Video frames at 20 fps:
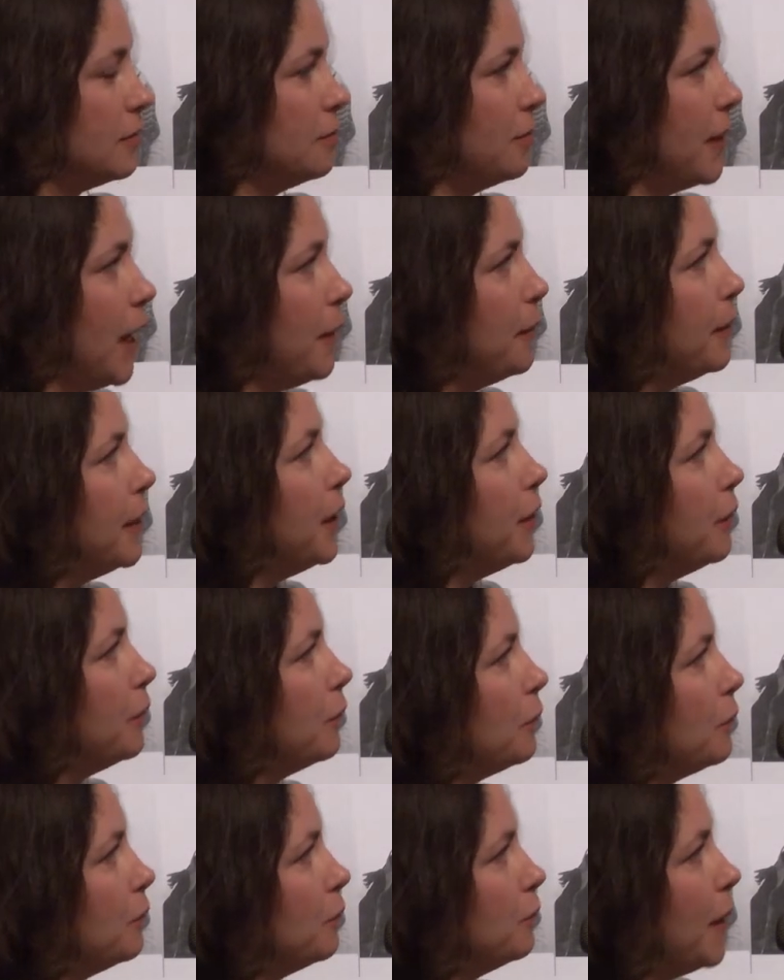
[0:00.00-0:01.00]

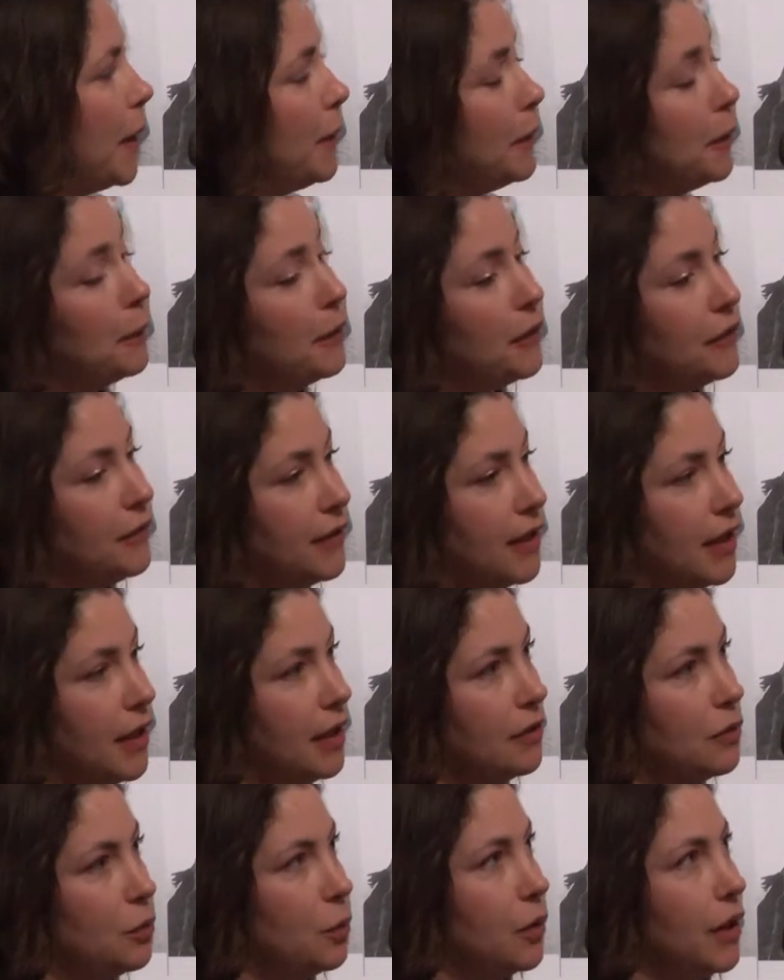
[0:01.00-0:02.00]
maybe we'll
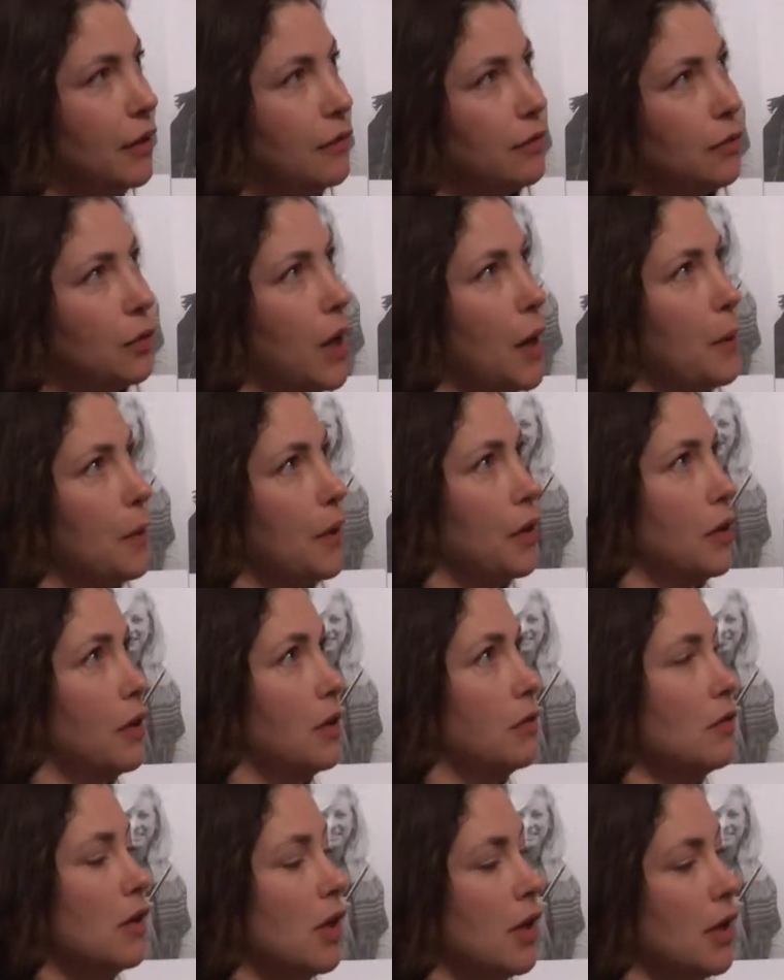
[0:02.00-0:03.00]
see
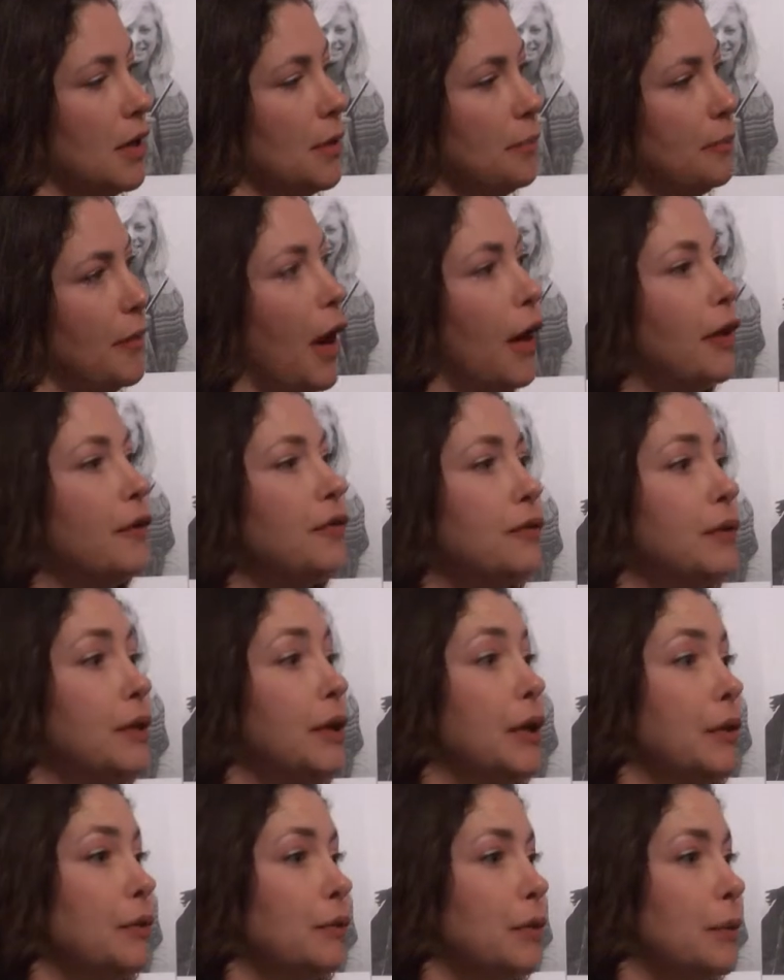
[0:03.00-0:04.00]
24-hour art
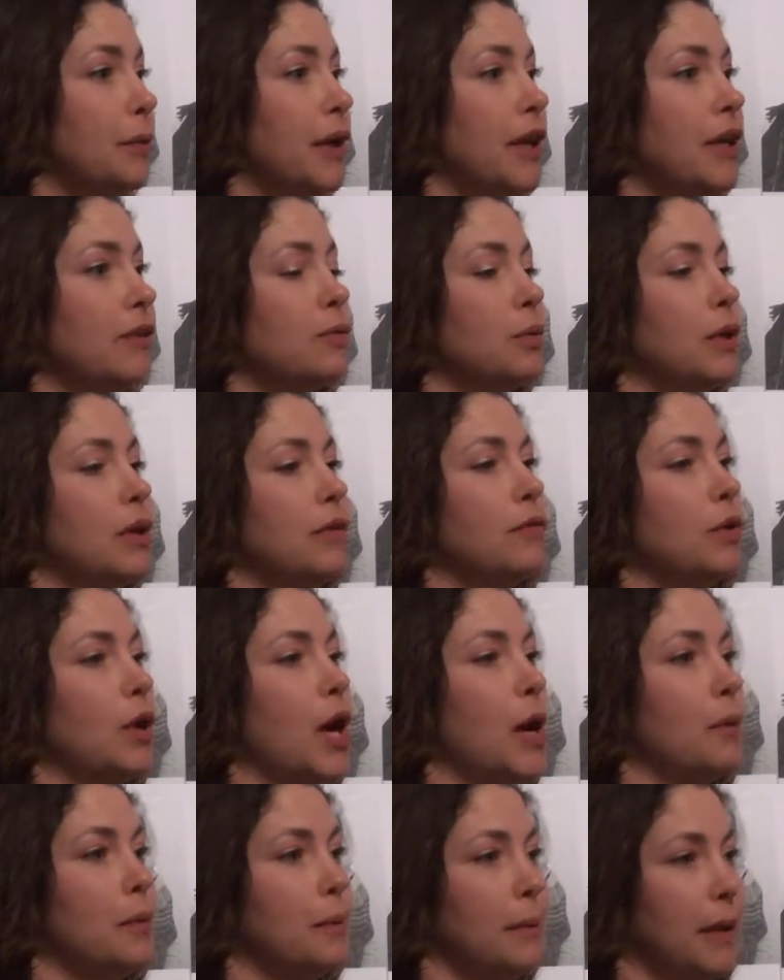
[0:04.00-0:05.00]
studios replace
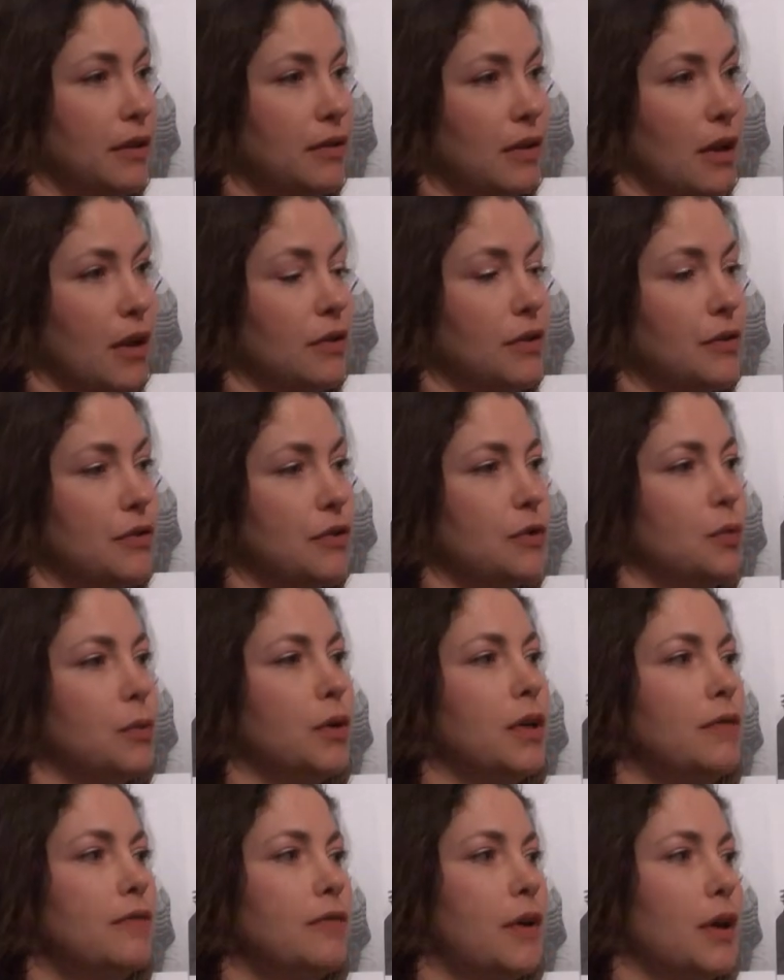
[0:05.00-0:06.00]
24-hour McDonald's or
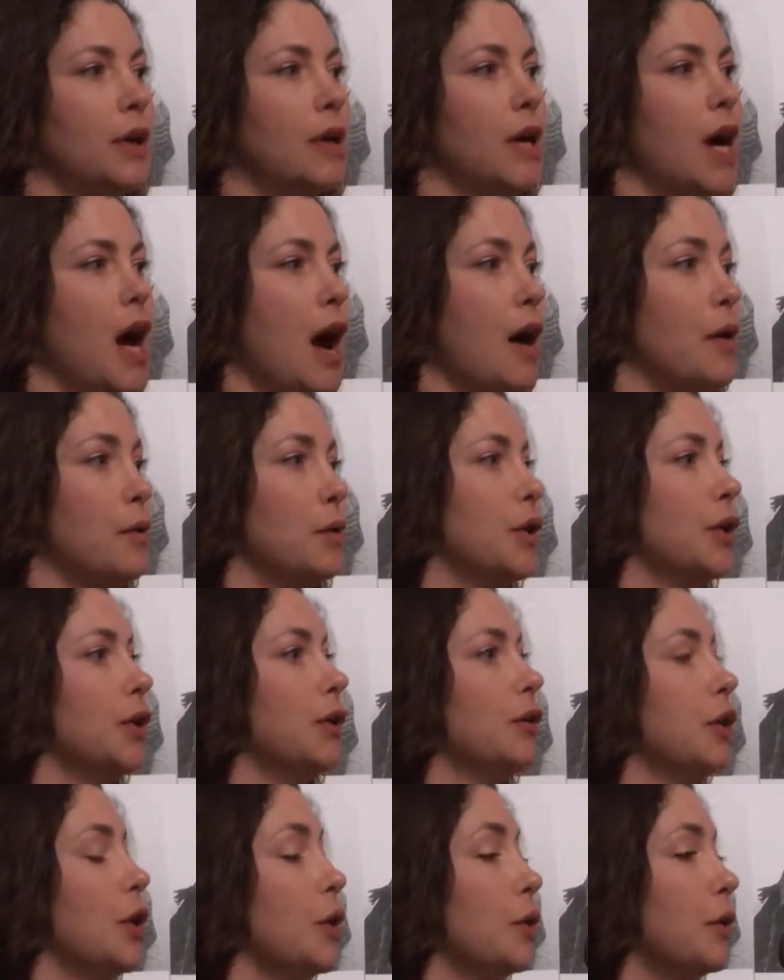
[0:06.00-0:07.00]

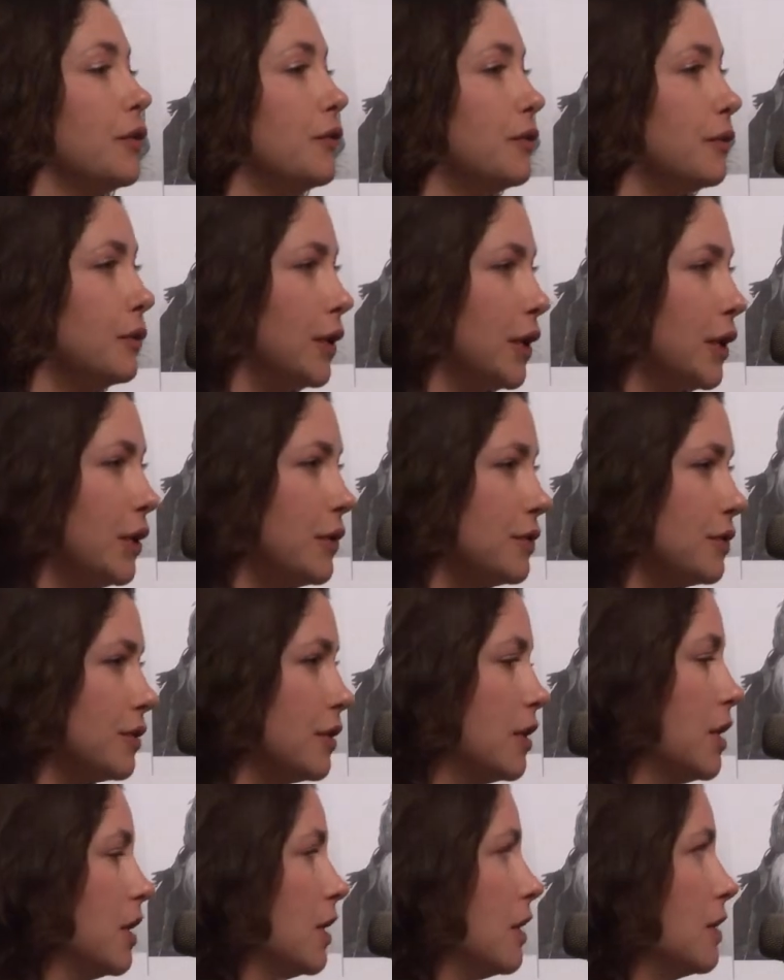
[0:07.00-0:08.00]
24-hour yoga
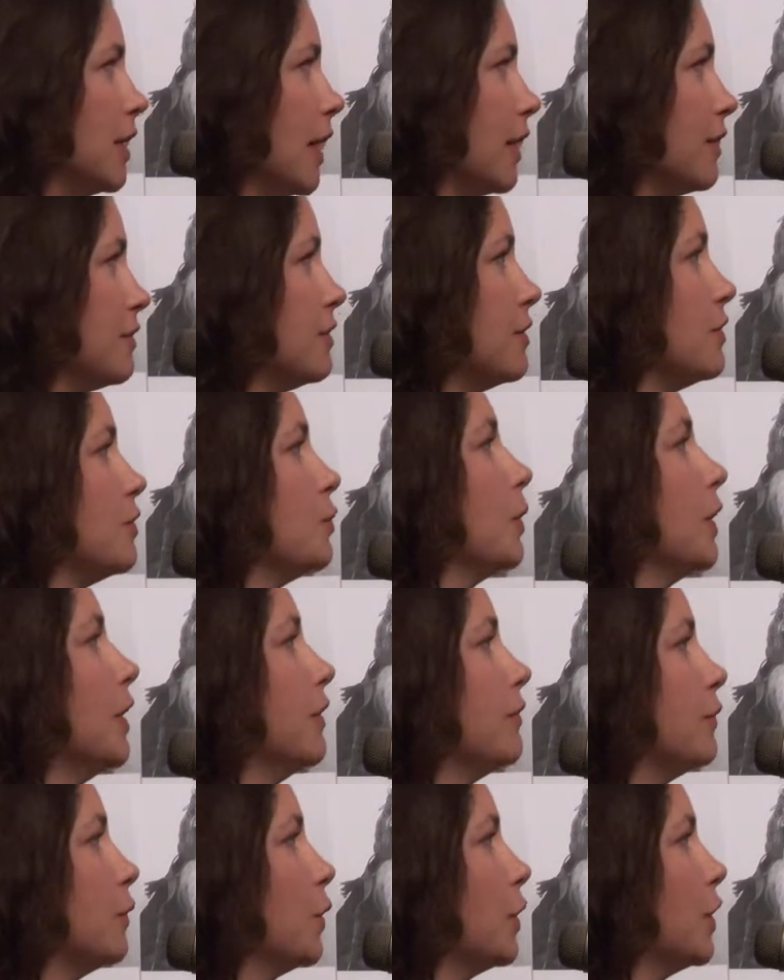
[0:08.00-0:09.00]
studios next to
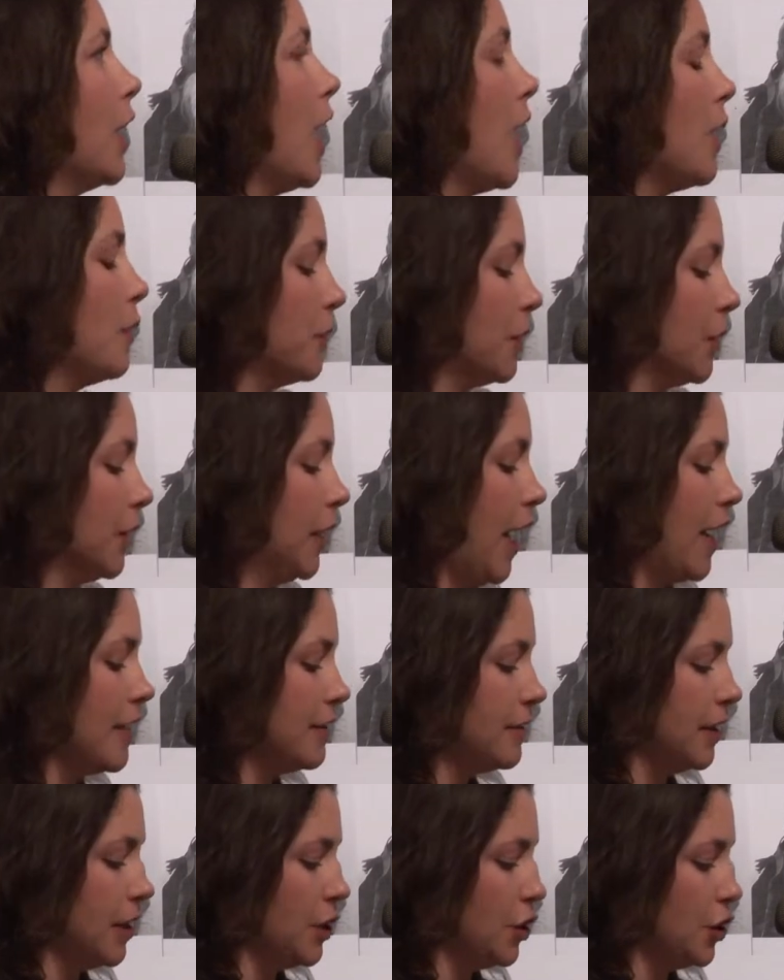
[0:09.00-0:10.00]
24-hour
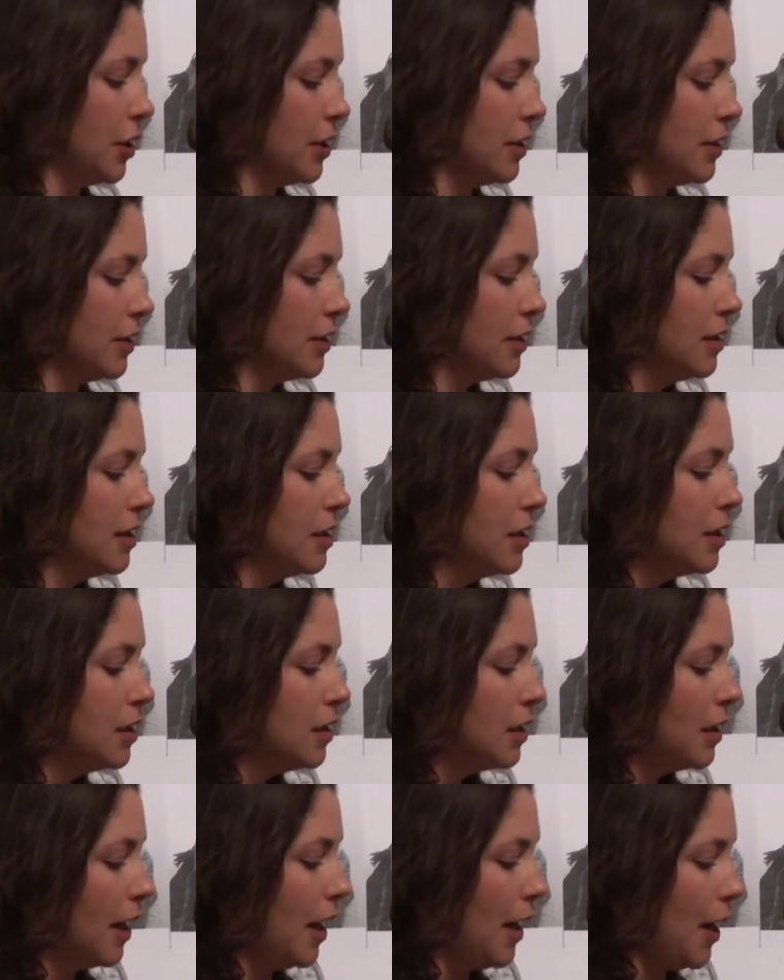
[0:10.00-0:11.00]
gas stations.
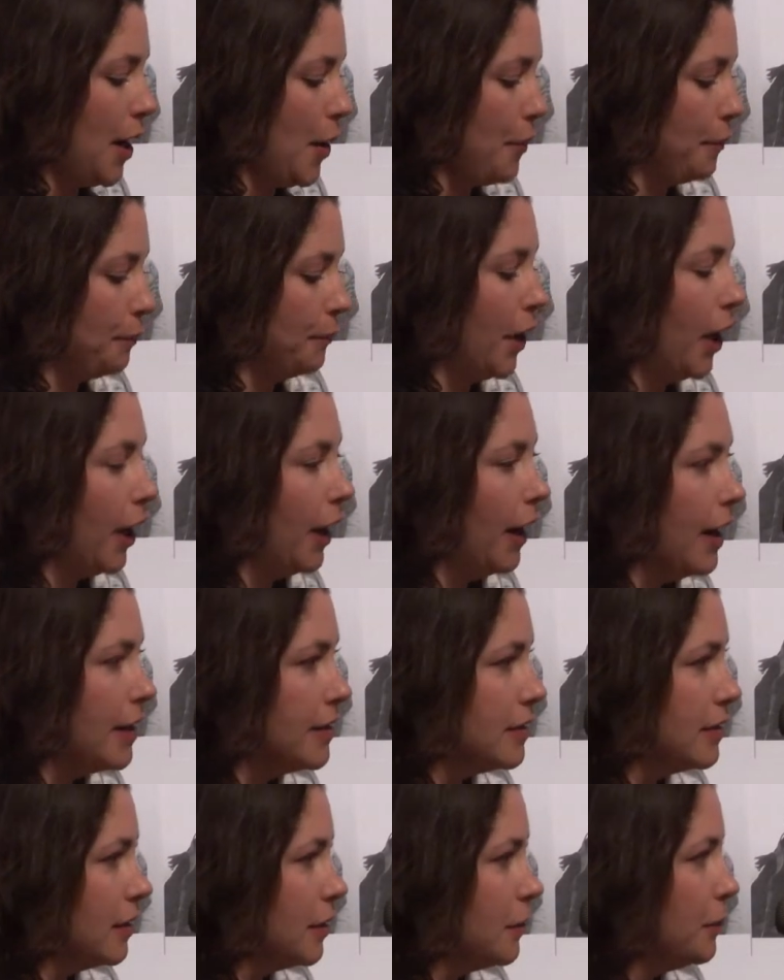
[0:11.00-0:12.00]
Art
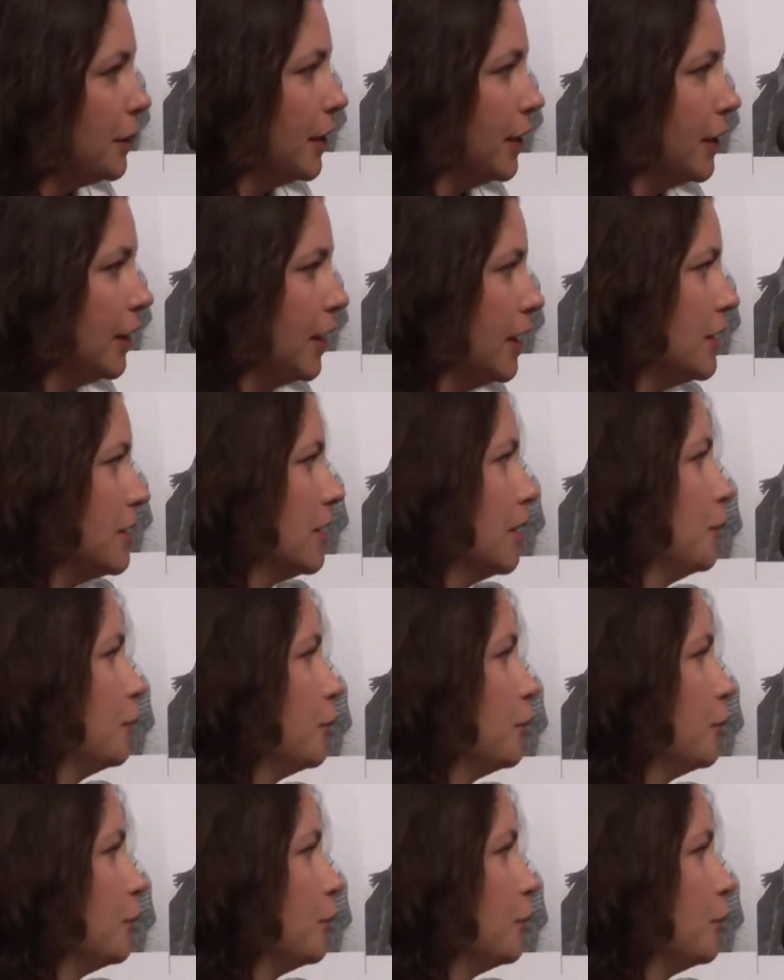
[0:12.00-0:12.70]
has the ability to